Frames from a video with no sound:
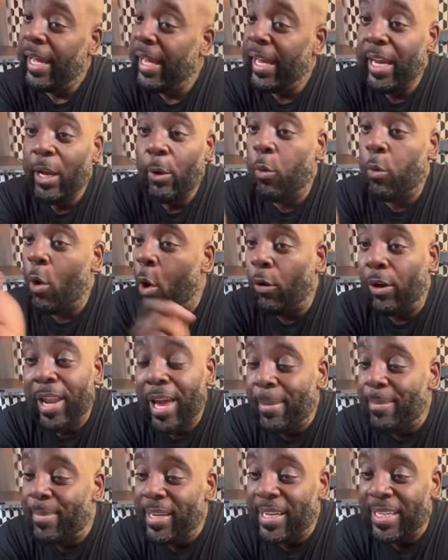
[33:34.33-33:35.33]
It won't
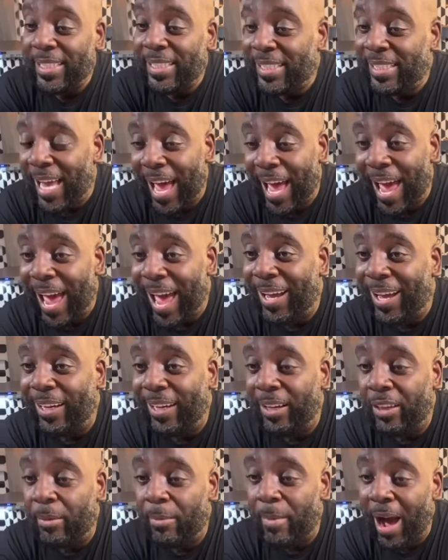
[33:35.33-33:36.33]
let me assign
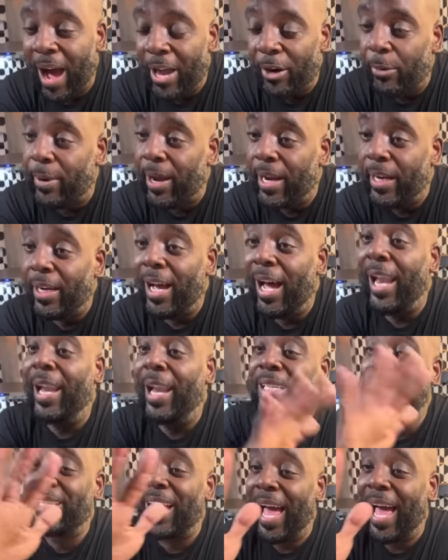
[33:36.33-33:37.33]
another moderator
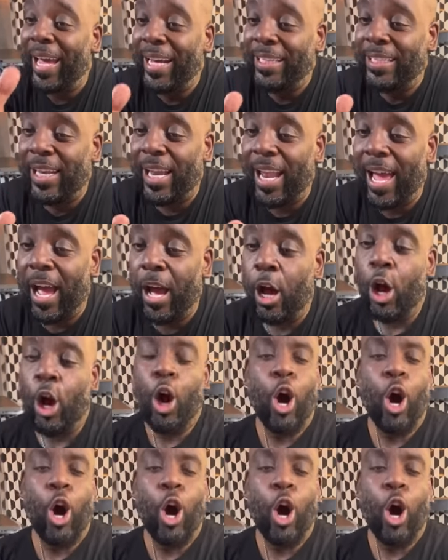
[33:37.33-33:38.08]
unless I end the live.